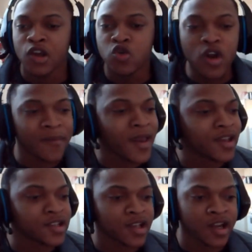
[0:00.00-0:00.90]
you can make
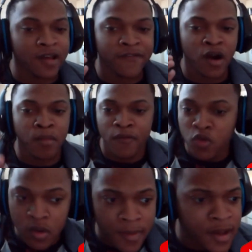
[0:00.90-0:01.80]
it to the NFL, but if you
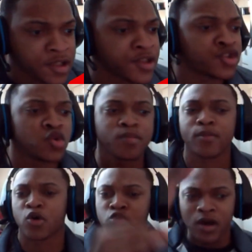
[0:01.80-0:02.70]
wanna make it to the Super
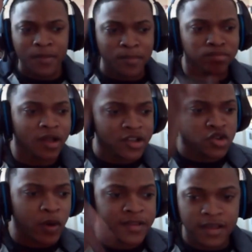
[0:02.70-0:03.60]
Bowl, you gotta put blood,
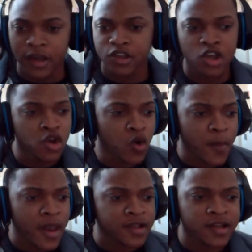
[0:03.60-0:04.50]
sweat, tears. You wanna
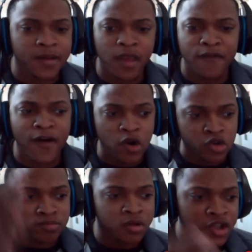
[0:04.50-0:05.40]
make it to the NBA
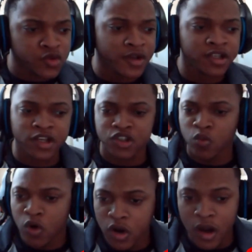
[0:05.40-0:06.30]
Finals, blood, sweat, tears. The
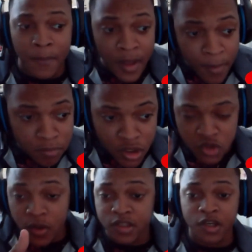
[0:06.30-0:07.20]
World Cup, blood,
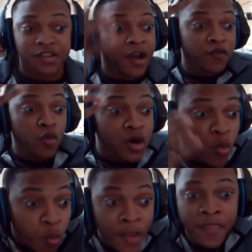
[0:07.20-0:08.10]
sweat, tears. Now, if you wanna
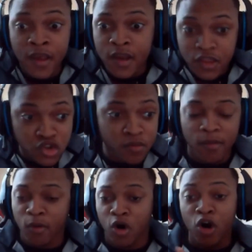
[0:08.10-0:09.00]
win the
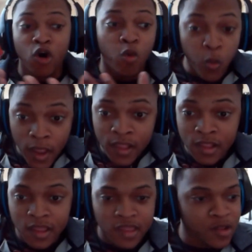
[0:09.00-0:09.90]
Super Bowl,
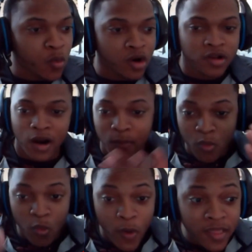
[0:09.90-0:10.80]
win the World Cup,
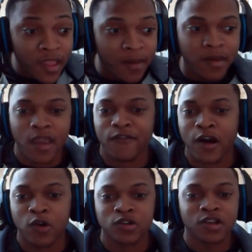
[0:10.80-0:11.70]
win the NBA
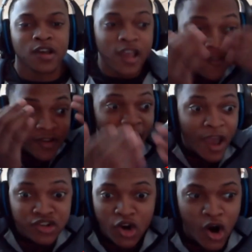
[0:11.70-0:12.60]
Finals, even
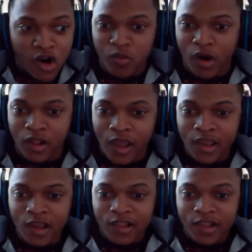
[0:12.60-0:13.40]
extra hard work. Like